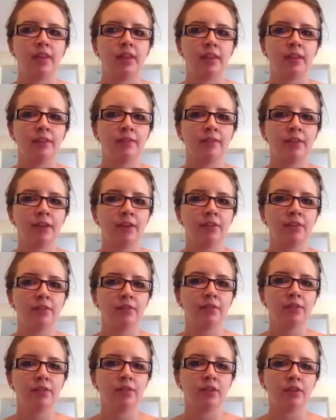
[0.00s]
The
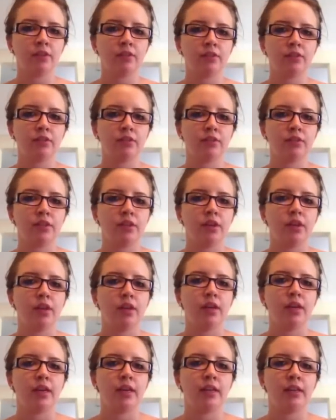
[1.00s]
infection results
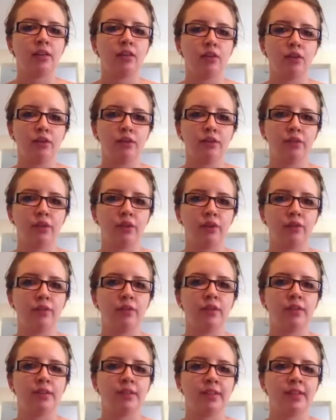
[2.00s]
in loss
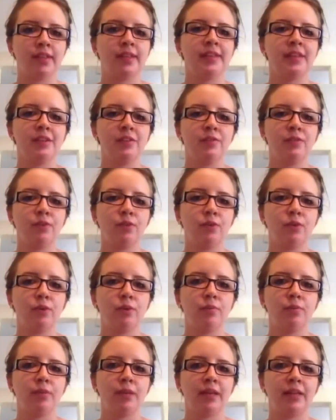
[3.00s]
of CD4
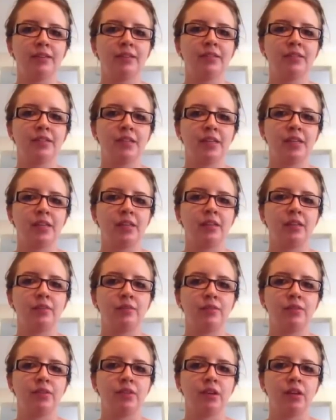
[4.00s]
plus T
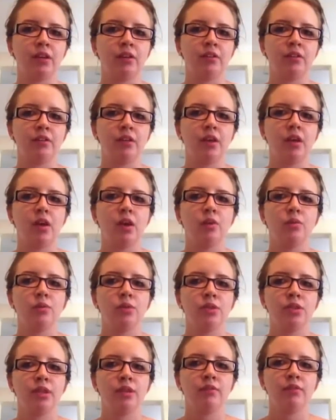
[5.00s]
lymphocytes,
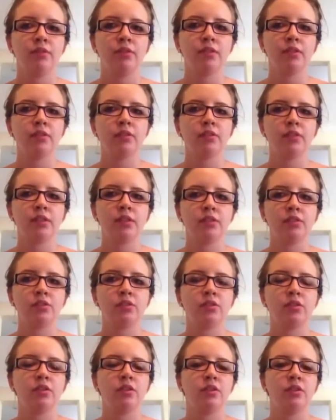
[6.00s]
which then results
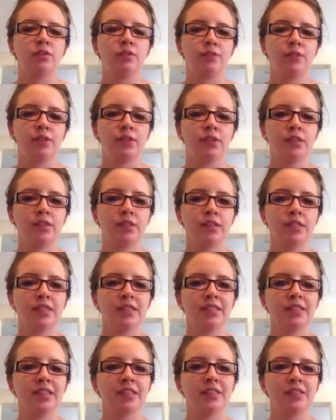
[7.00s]
into
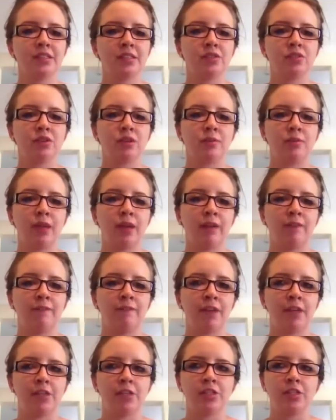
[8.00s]
deficiencies and syndrome-like
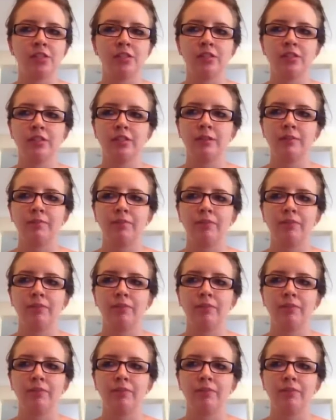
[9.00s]
features.